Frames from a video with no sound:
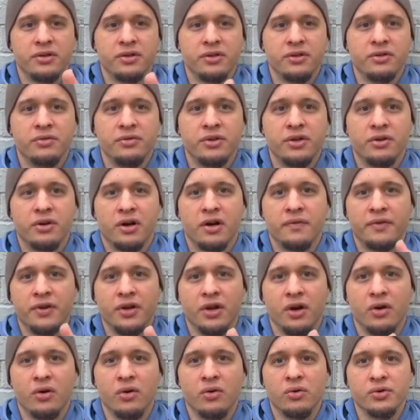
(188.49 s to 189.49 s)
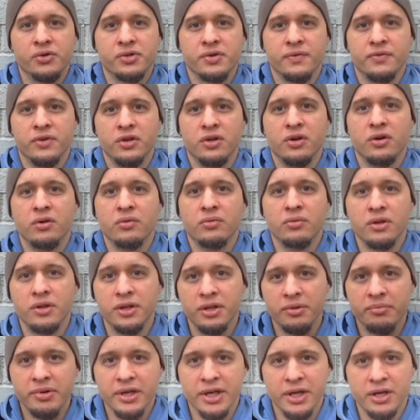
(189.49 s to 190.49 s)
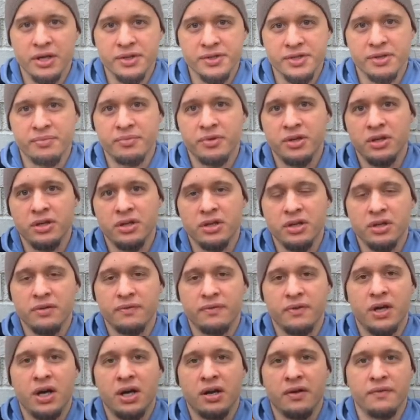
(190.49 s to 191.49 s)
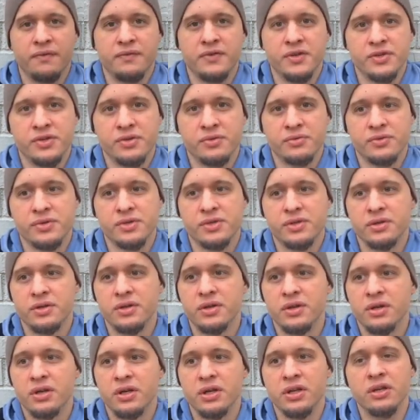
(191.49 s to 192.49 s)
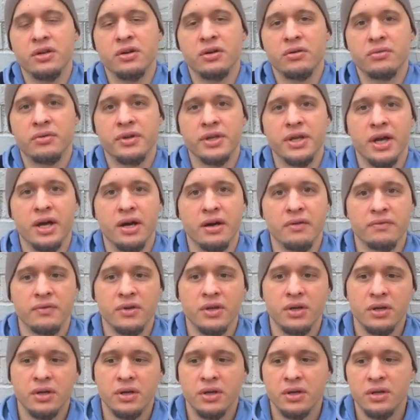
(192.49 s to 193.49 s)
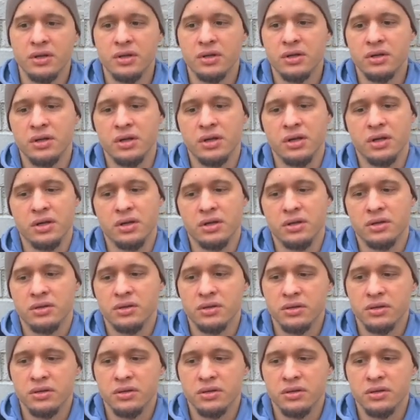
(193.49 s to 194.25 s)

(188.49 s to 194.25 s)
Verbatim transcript: the new year off in a hole so if you go really big on something and it kind of fizzles and you don't really have uh,